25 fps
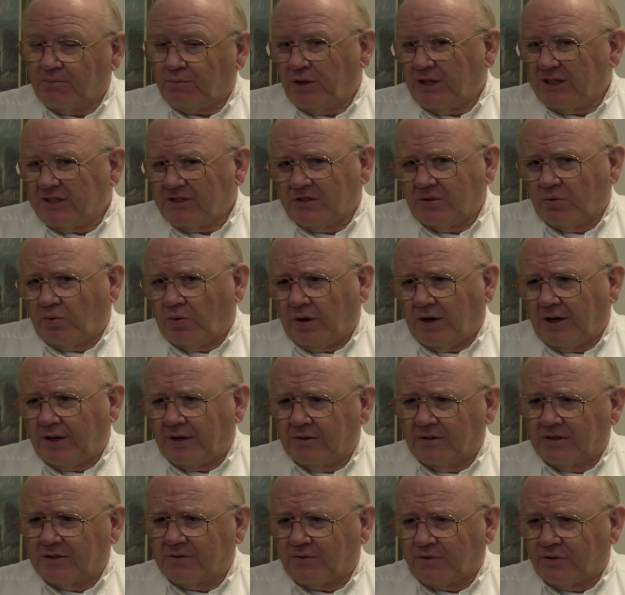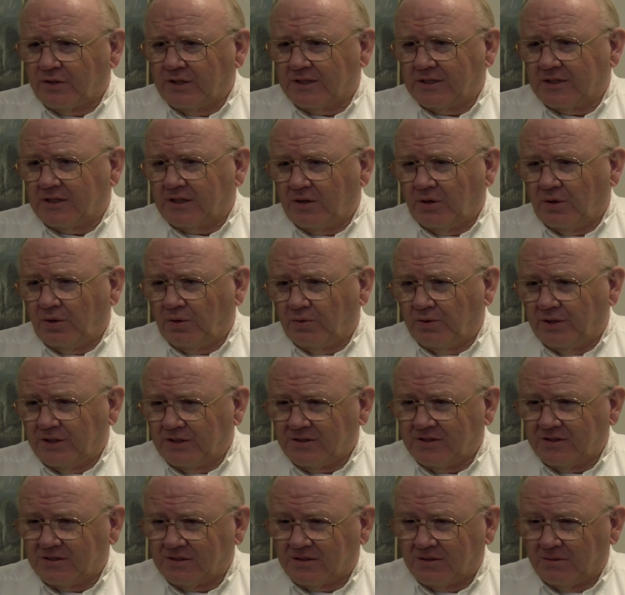Plus, the water is freezing cold.
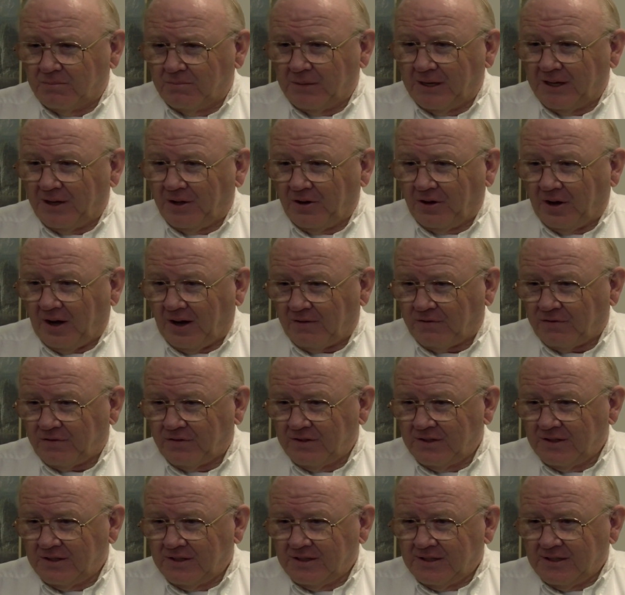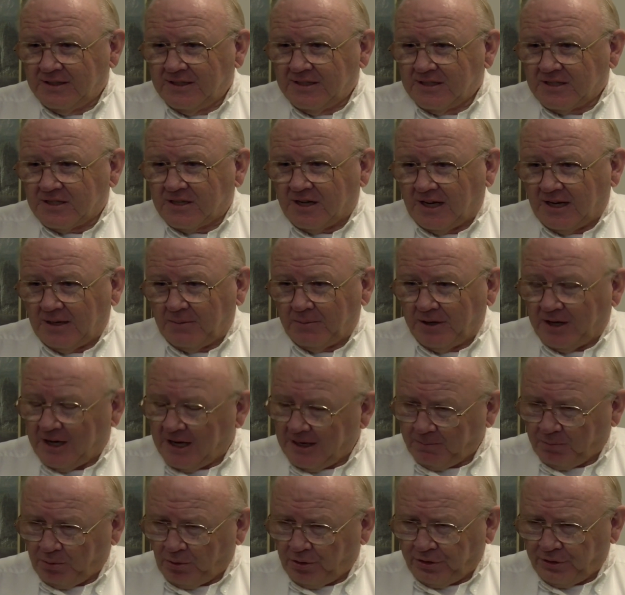This is the melt off time, and
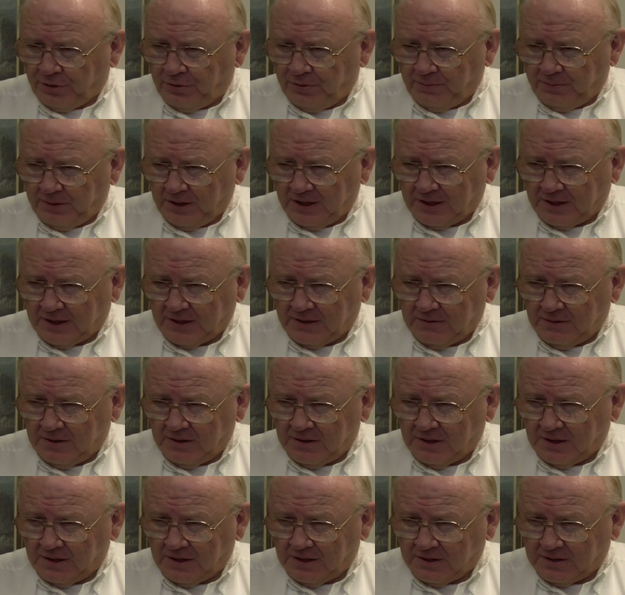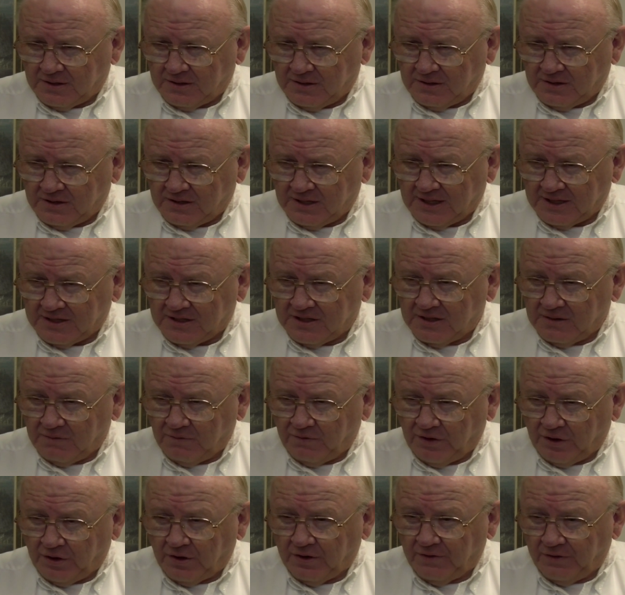hypothermia uh, sets in
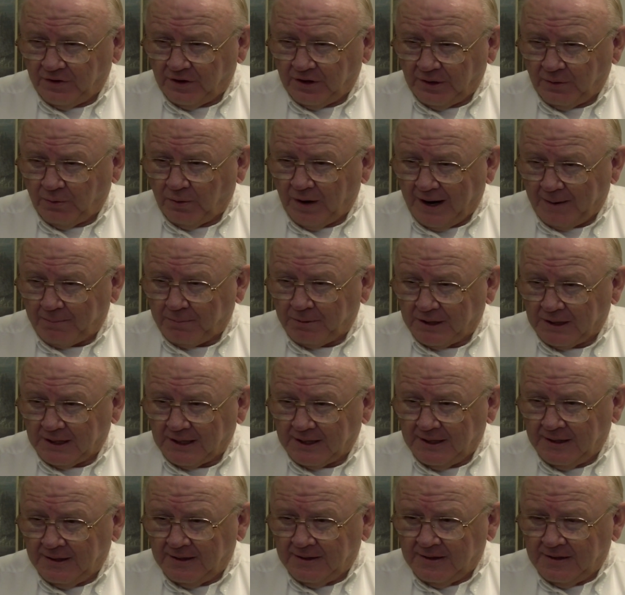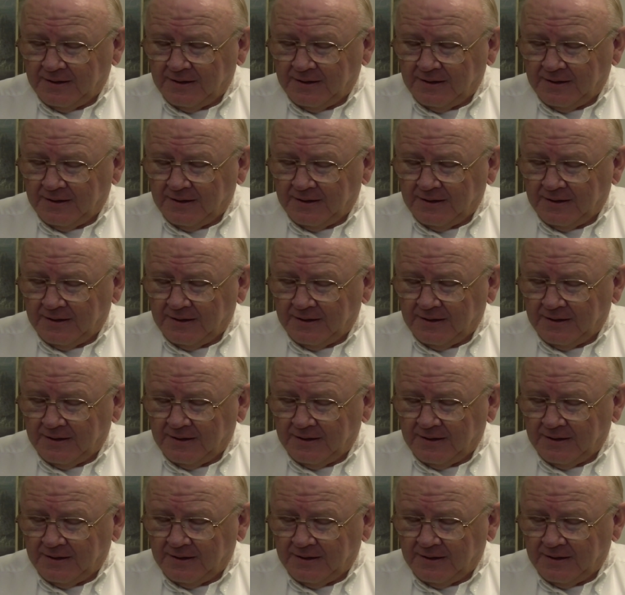very, very rapidly.